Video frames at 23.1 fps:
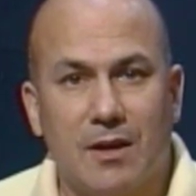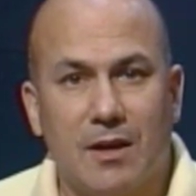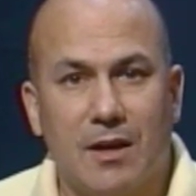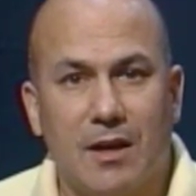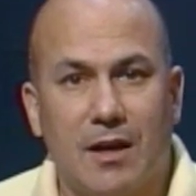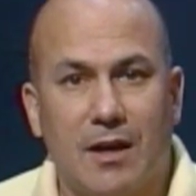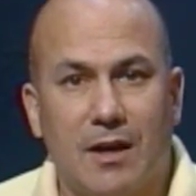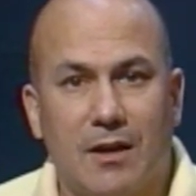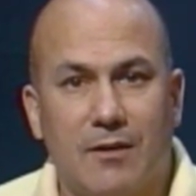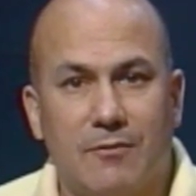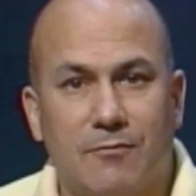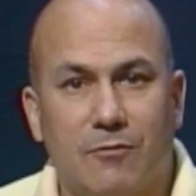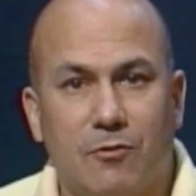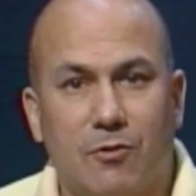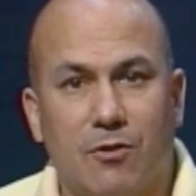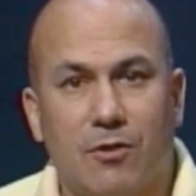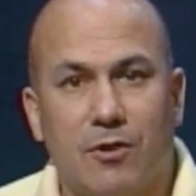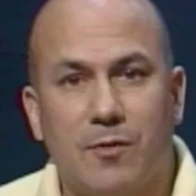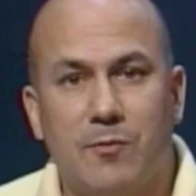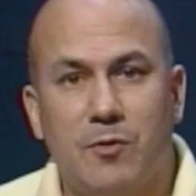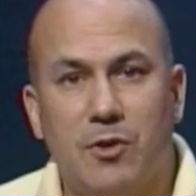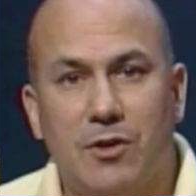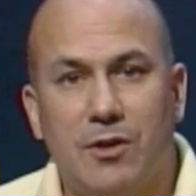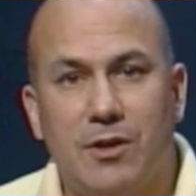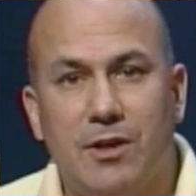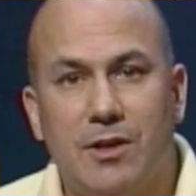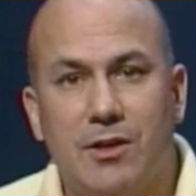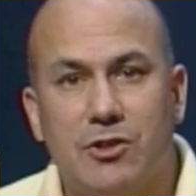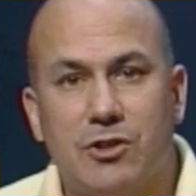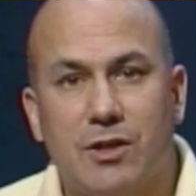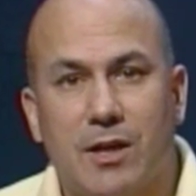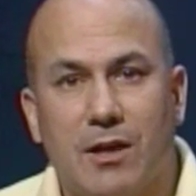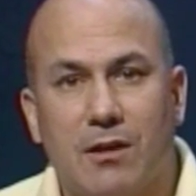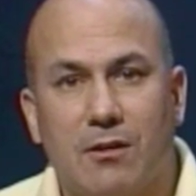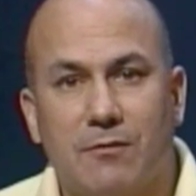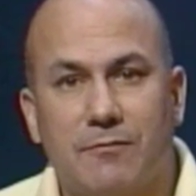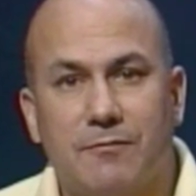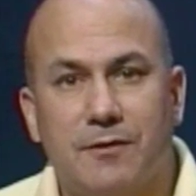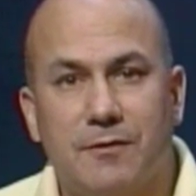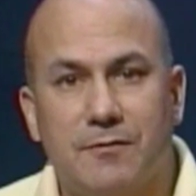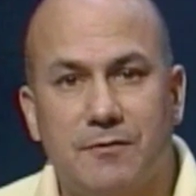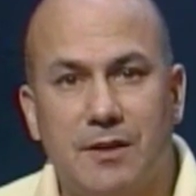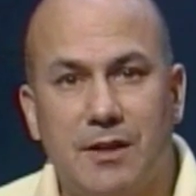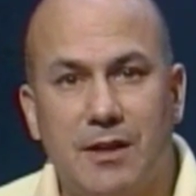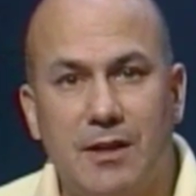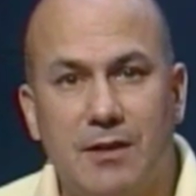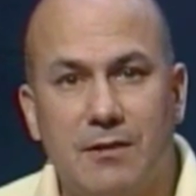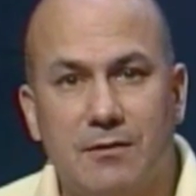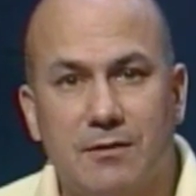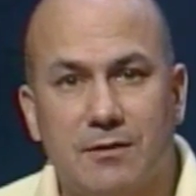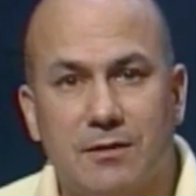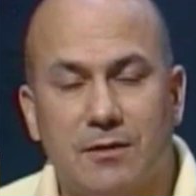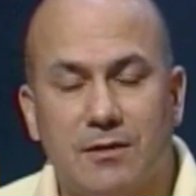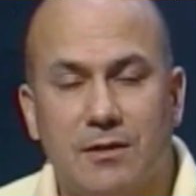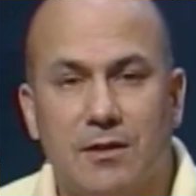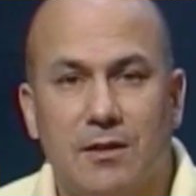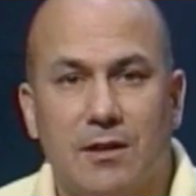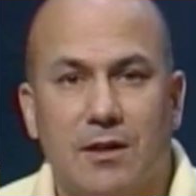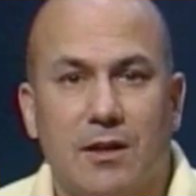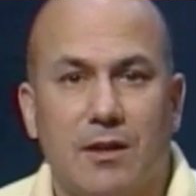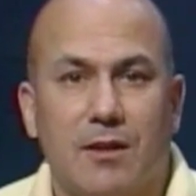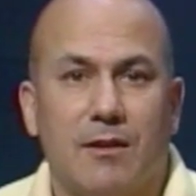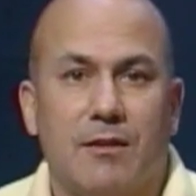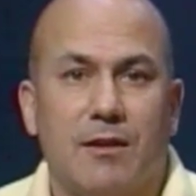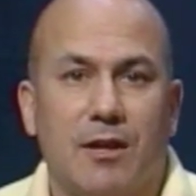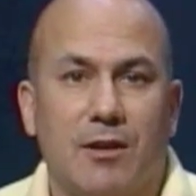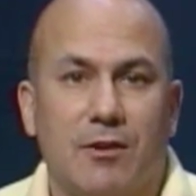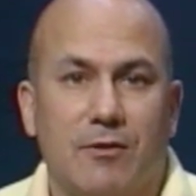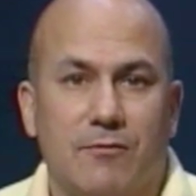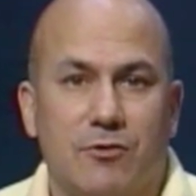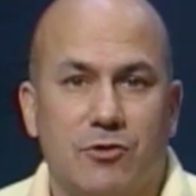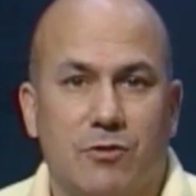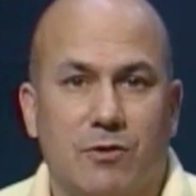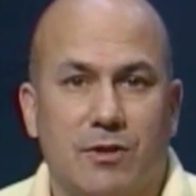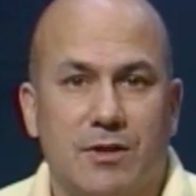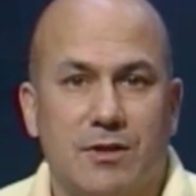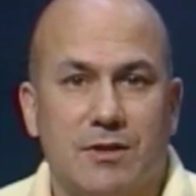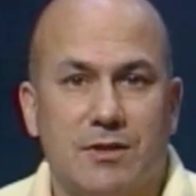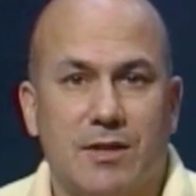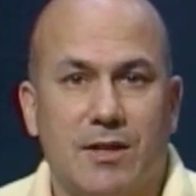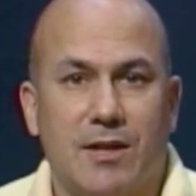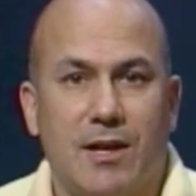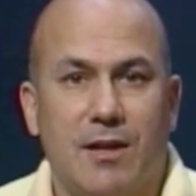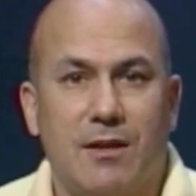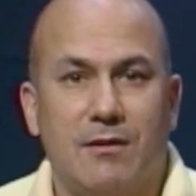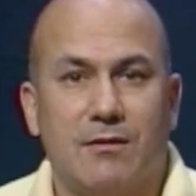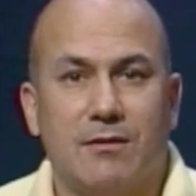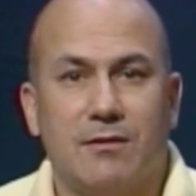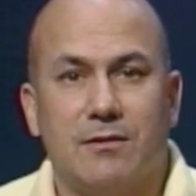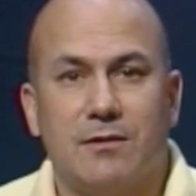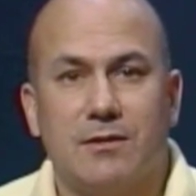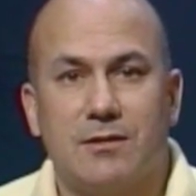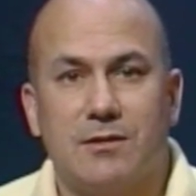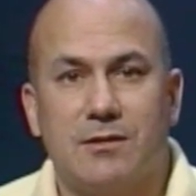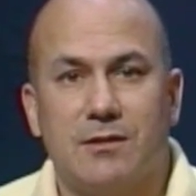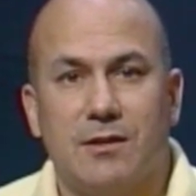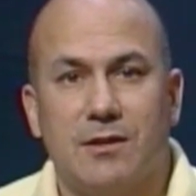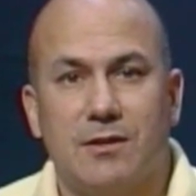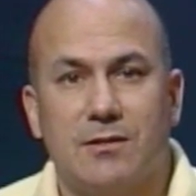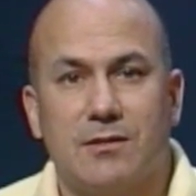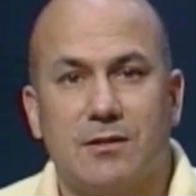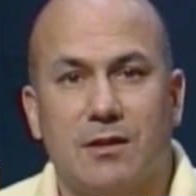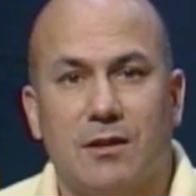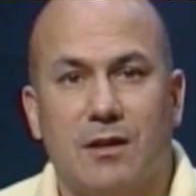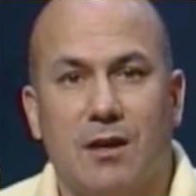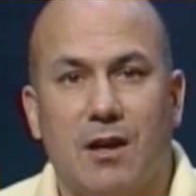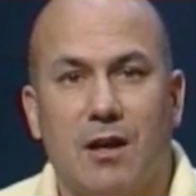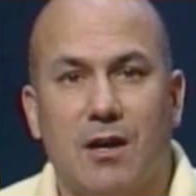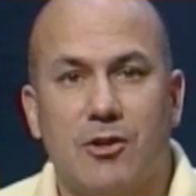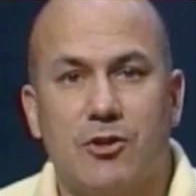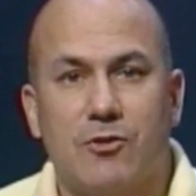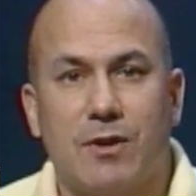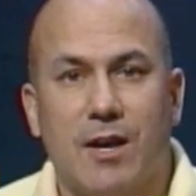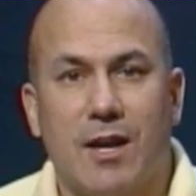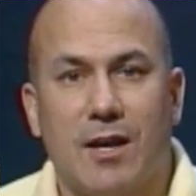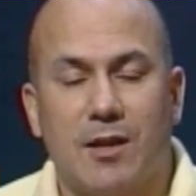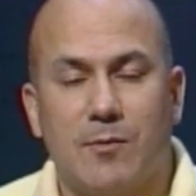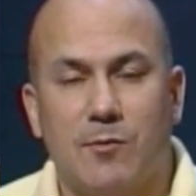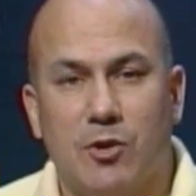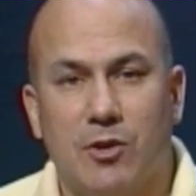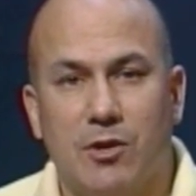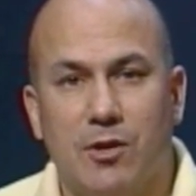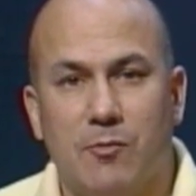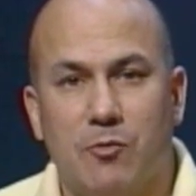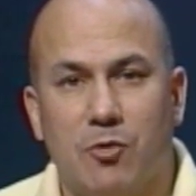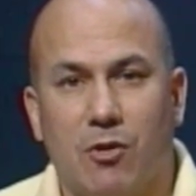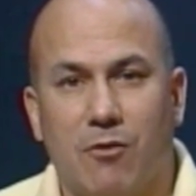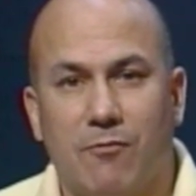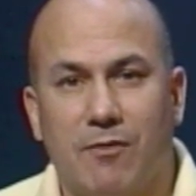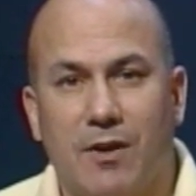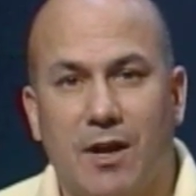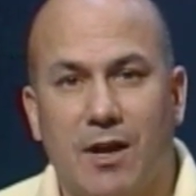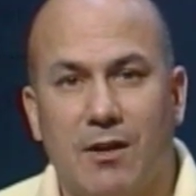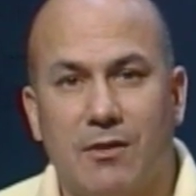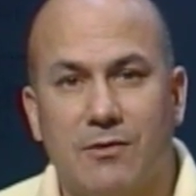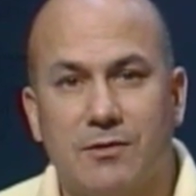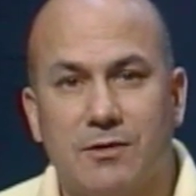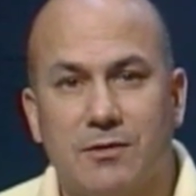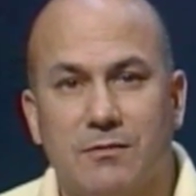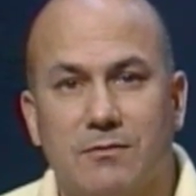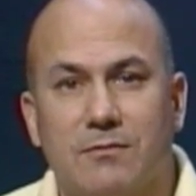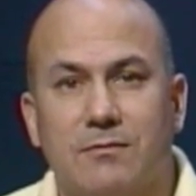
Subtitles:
And for Community Channel 15, thank you for joining us today. This is On Track Community Profiles.